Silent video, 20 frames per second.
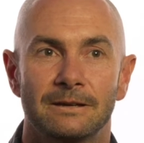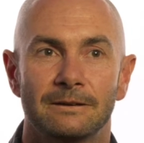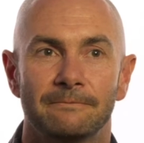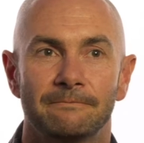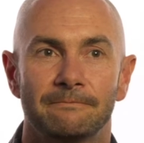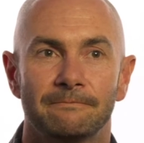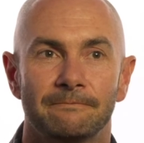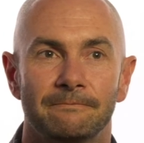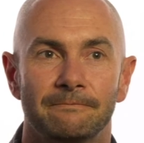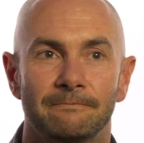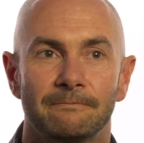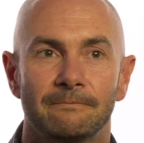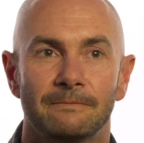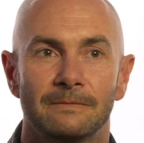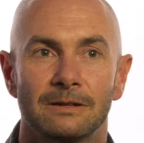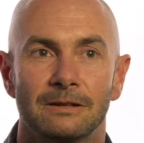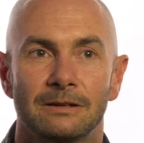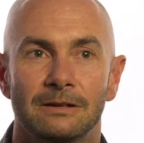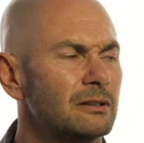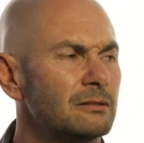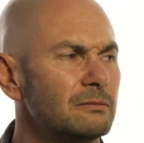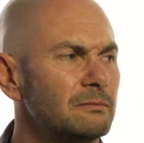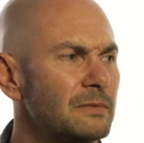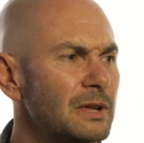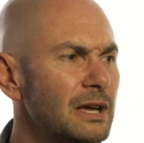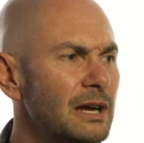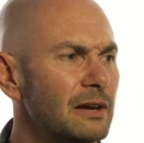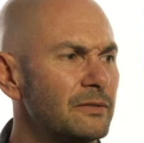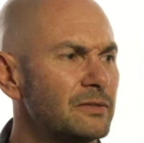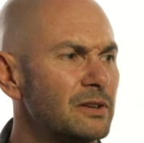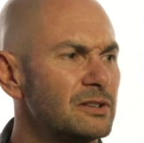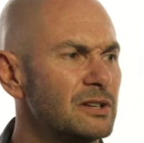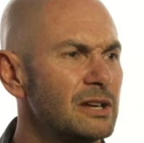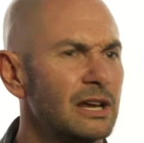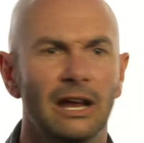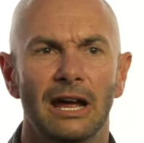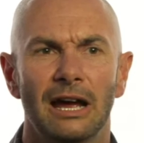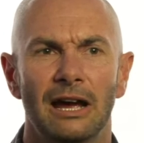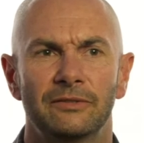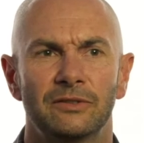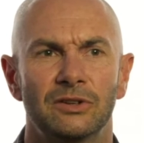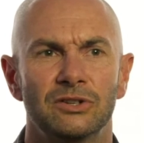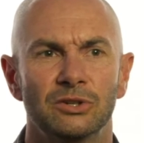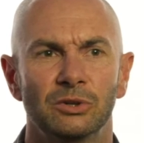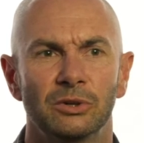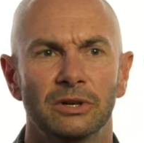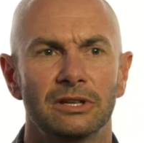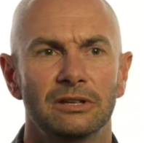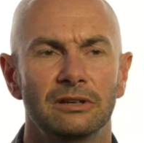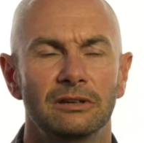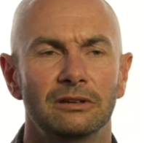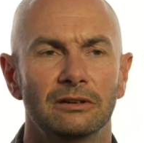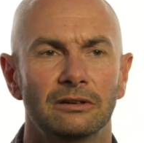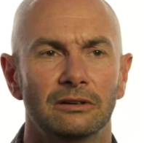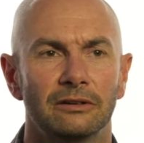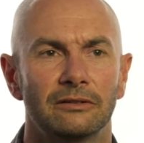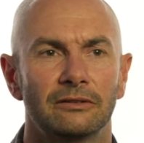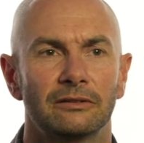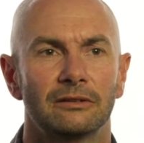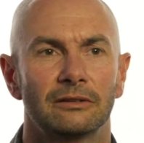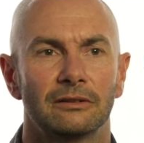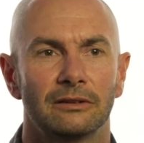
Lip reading: Yep. After joining you guys.